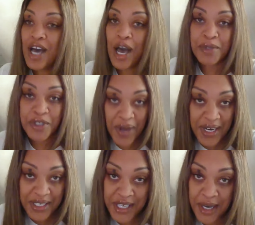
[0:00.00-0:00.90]
I'm
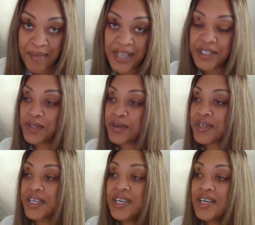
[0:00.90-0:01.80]
trying to tell my
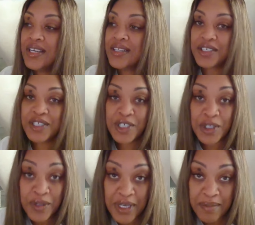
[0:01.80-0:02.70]
story. They're
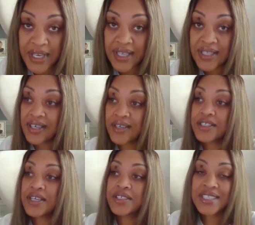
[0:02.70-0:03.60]
suing me, they're
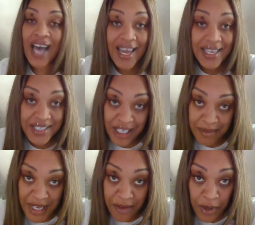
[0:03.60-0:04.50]
they're
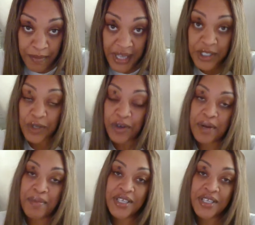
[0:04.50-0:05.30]
silencing me with my story.